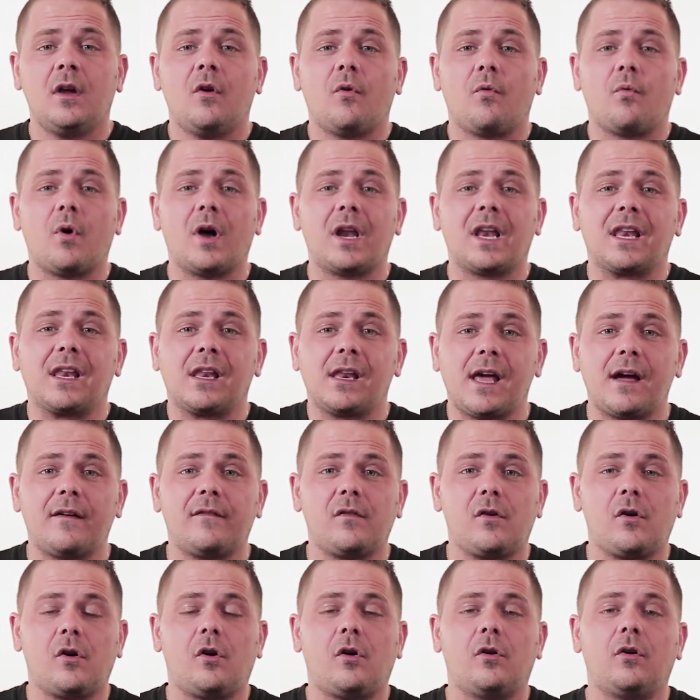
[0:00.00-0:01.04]
What
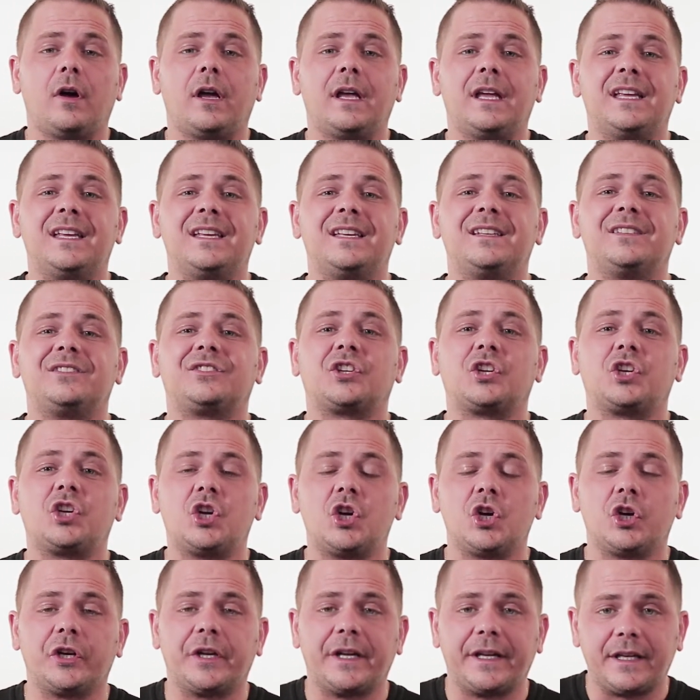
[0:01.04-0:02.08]
level is
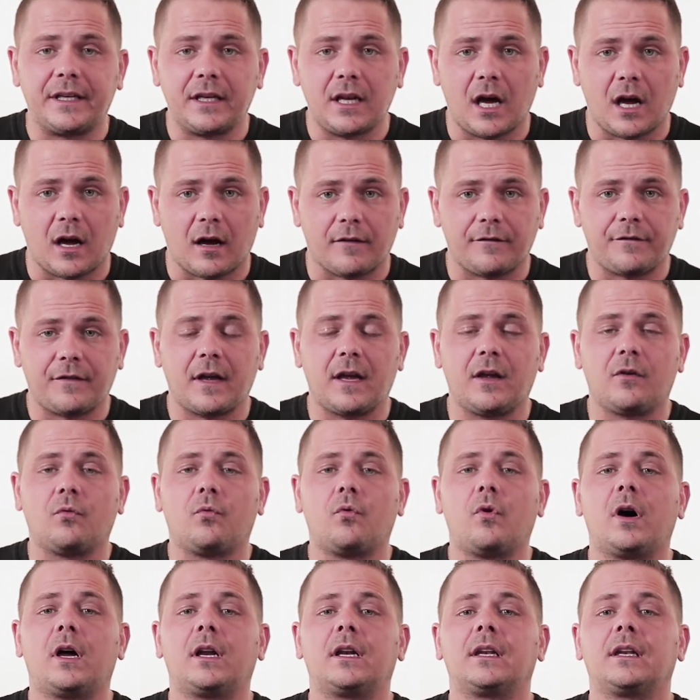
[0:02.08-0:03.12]
good enough, and
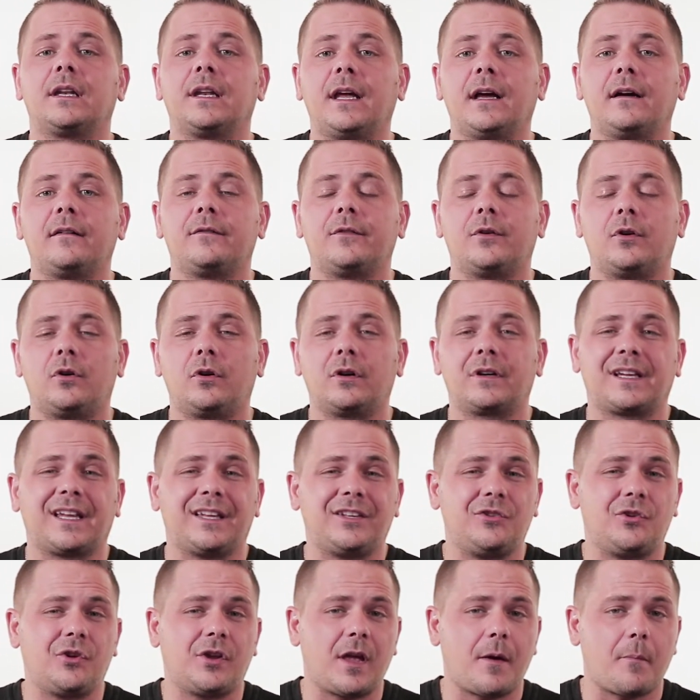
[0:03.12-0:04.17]
what level
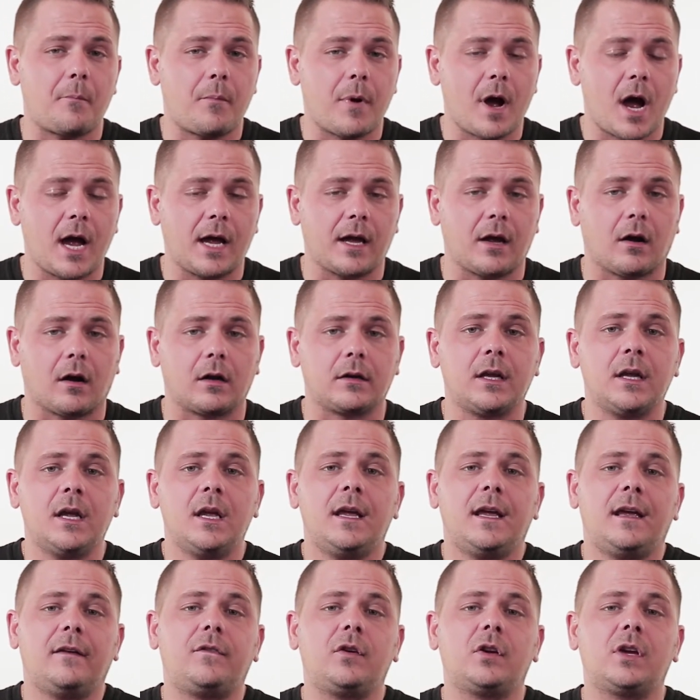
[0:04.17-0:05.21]
can you get by on?
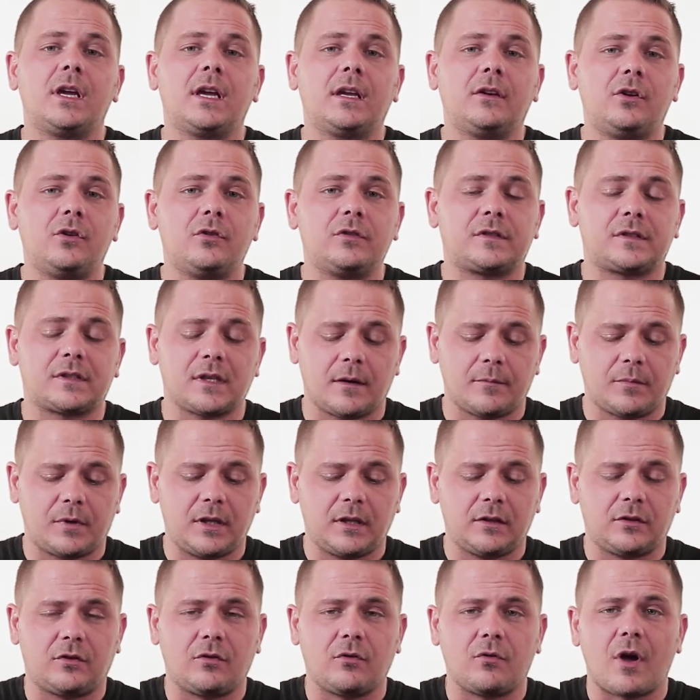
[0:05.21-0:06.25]
If you can do
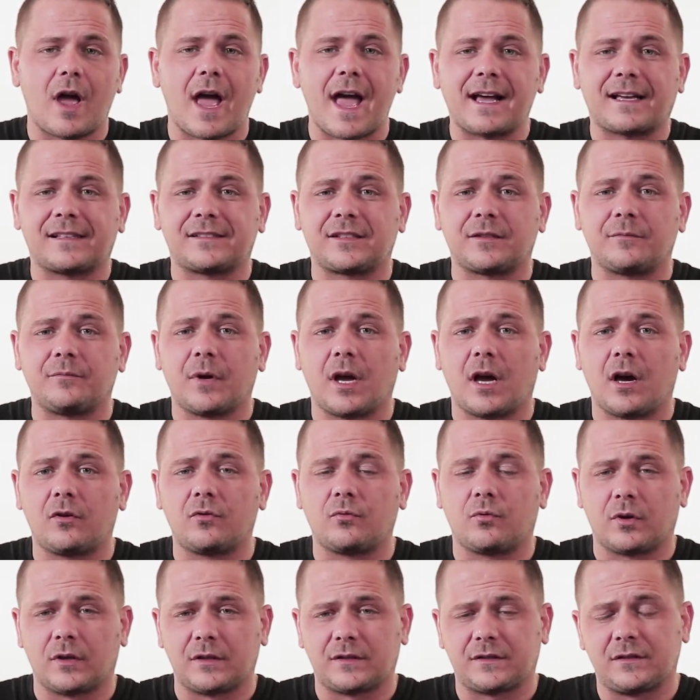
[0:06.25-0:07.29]
something to X
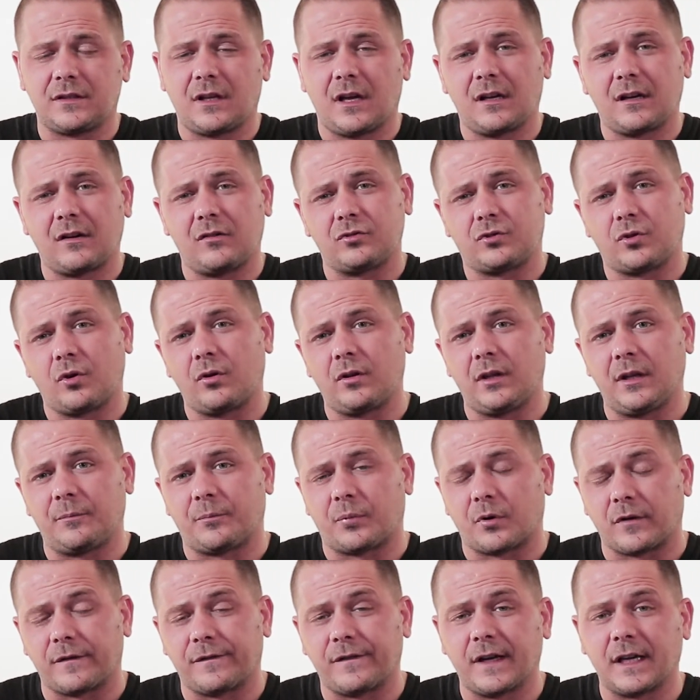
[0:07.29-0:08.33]
amount where it's not totally
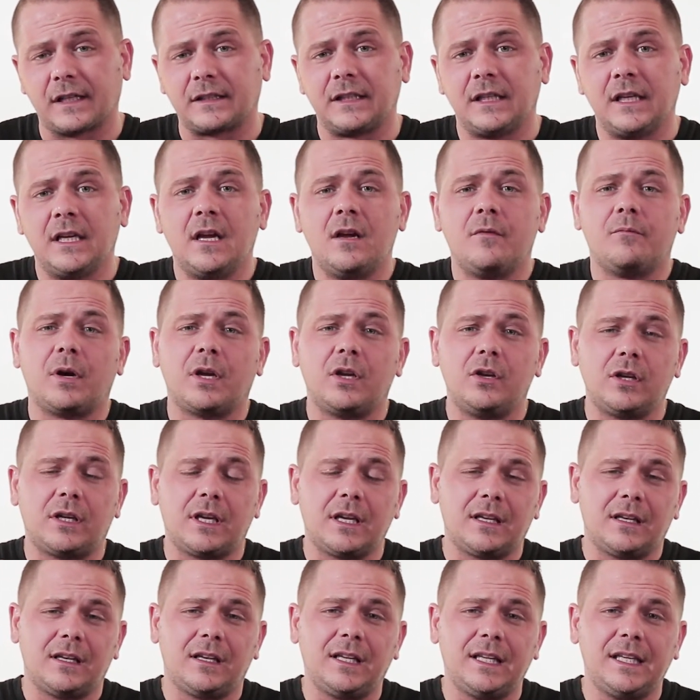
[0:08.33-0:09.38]
perfect, but you
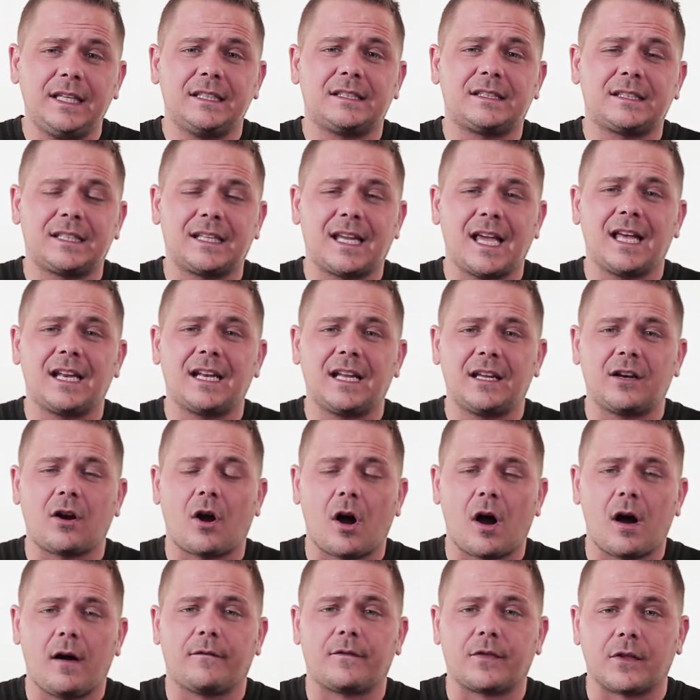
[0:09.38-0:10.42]
can at least get it
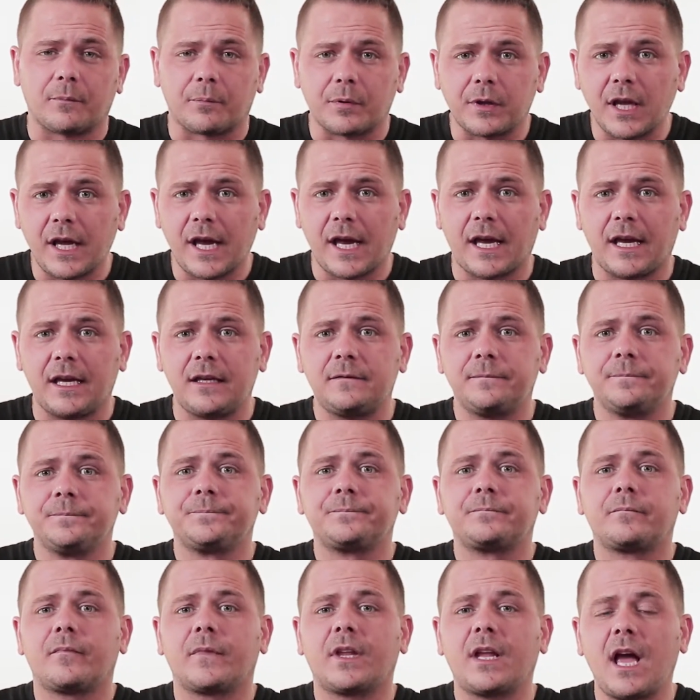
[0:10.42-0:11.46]
off the plate,
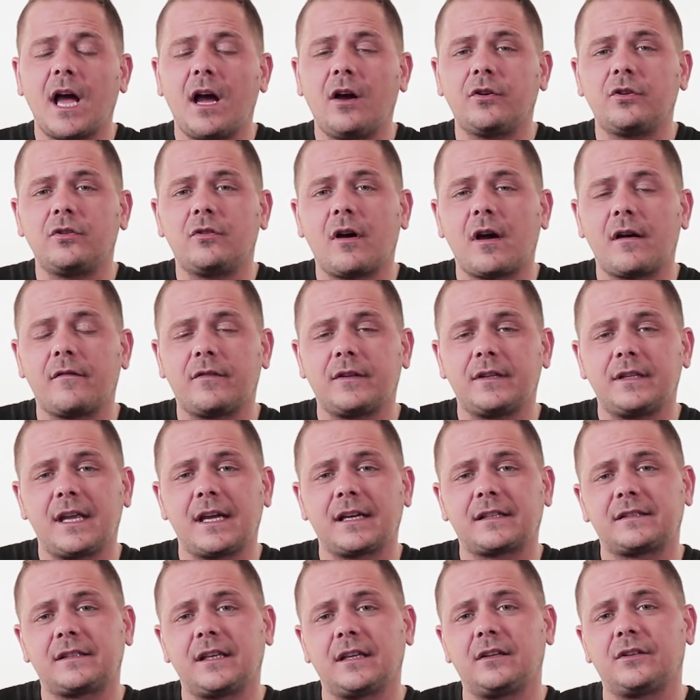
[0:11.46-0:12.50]
now you have the
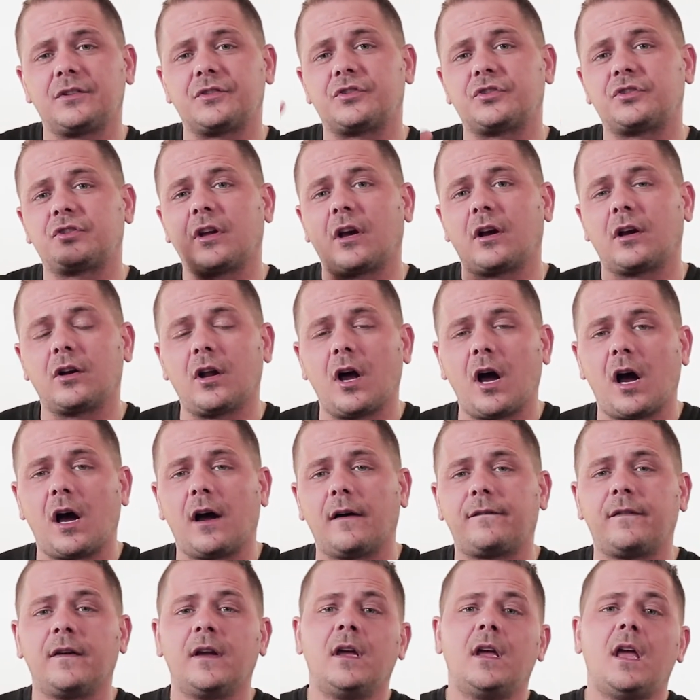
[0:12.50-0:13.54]
next day to start
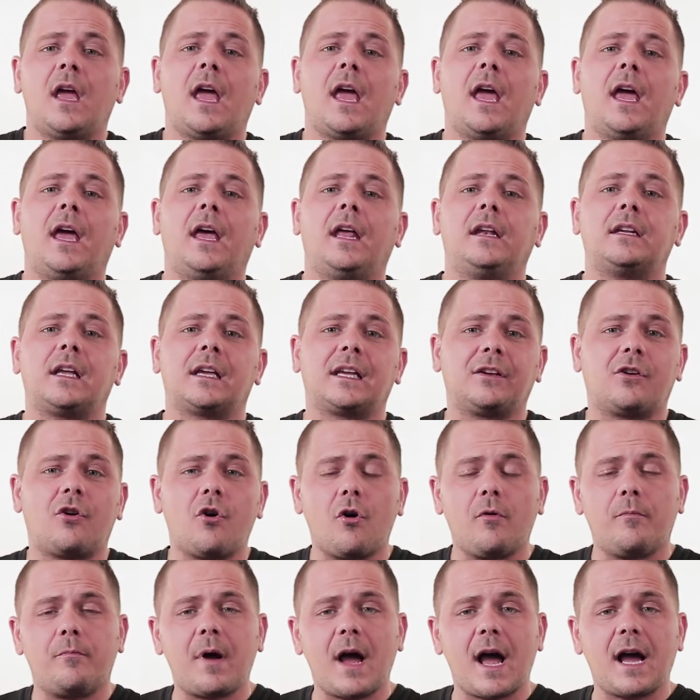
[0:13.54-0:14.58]
off and
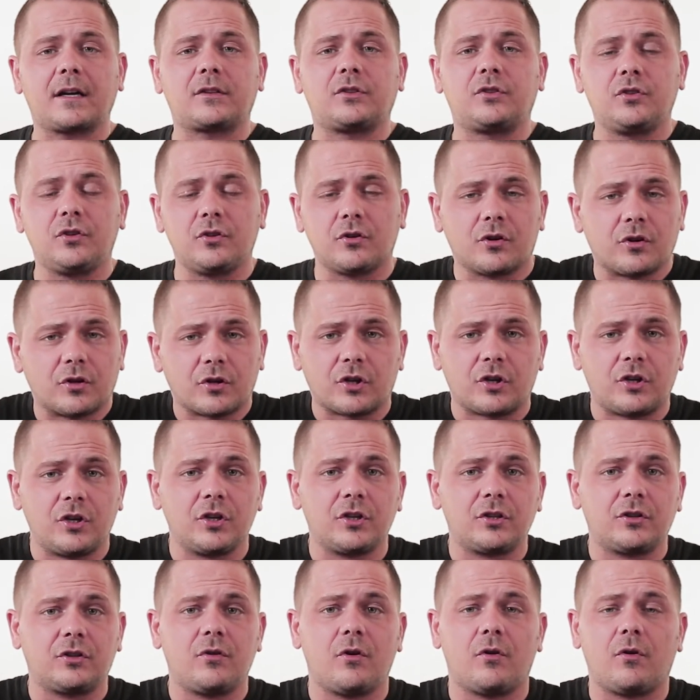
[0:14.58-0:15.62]
go back to your
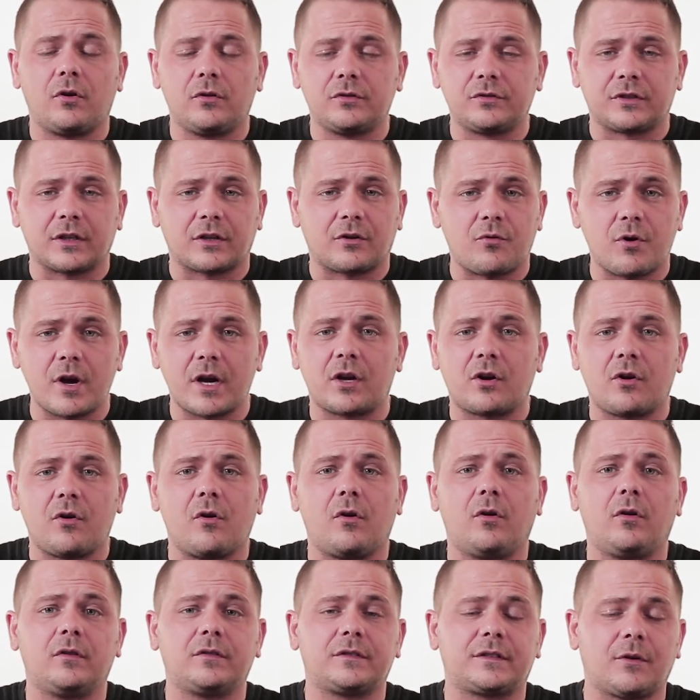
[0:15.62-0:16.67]
good goals, the quick
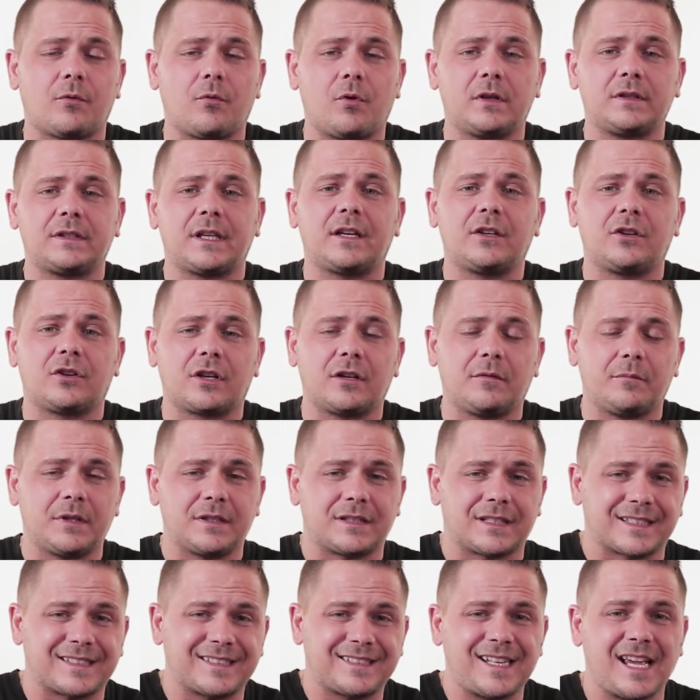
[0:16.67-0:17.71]
goals, the ones that you're going to be
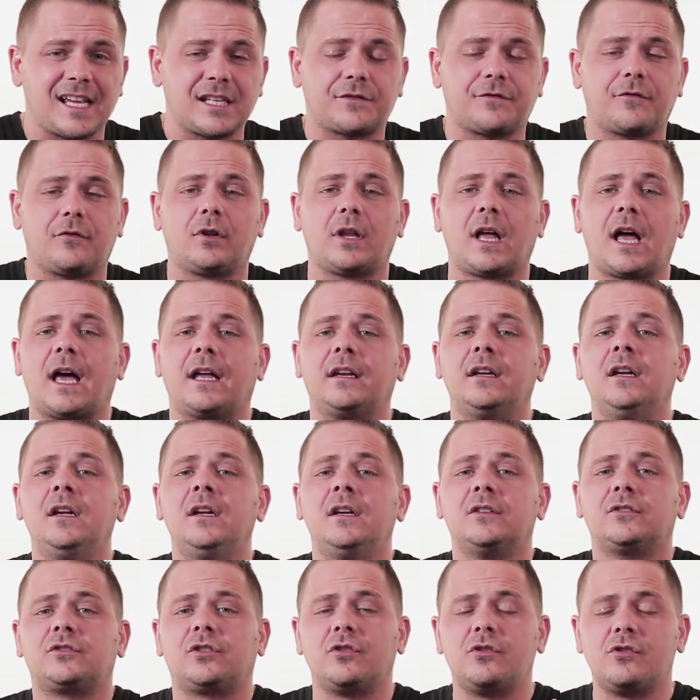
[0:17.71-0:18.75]
successful at,
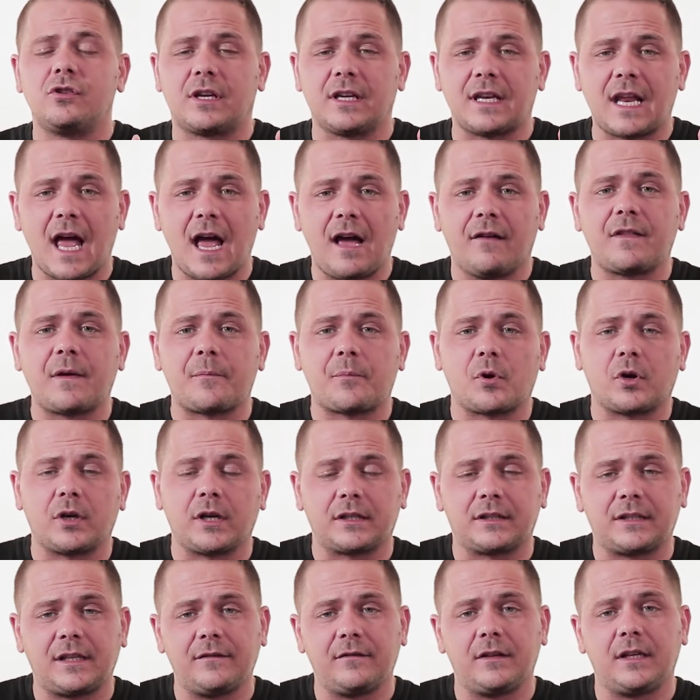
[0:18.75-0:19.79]
so you can have the
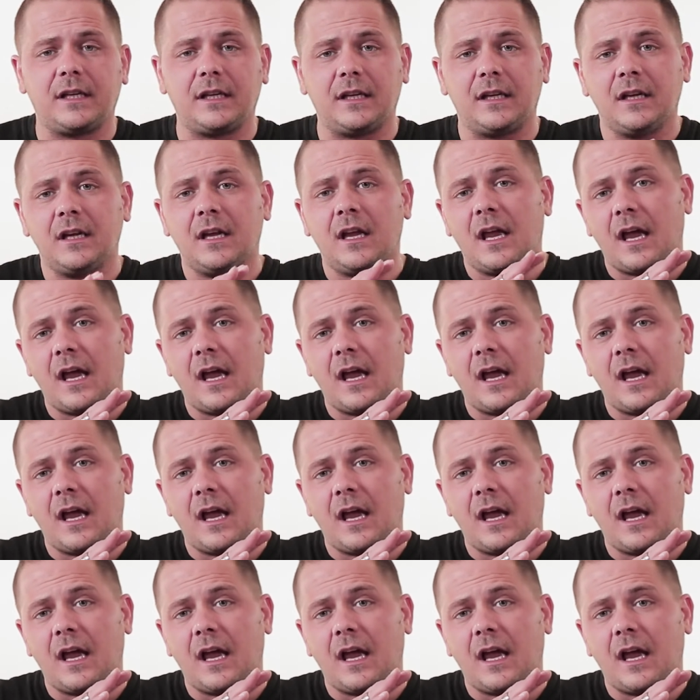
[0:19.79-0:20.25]
productivity